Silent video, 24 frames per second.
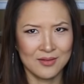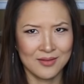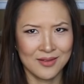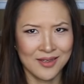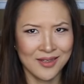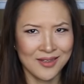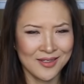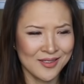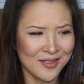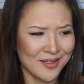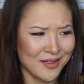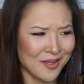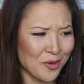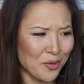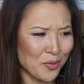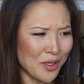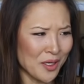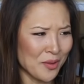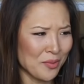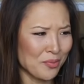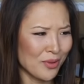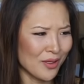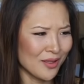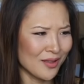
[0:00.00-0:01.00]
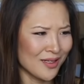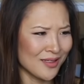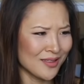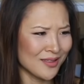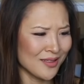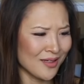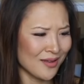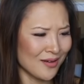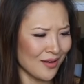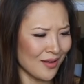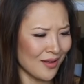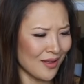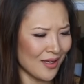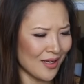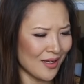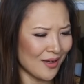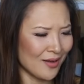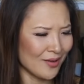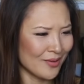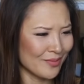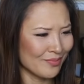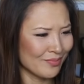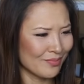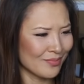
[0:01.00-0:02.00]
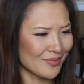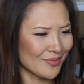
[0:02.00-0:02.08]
Kissing and wiping, that's not allowed.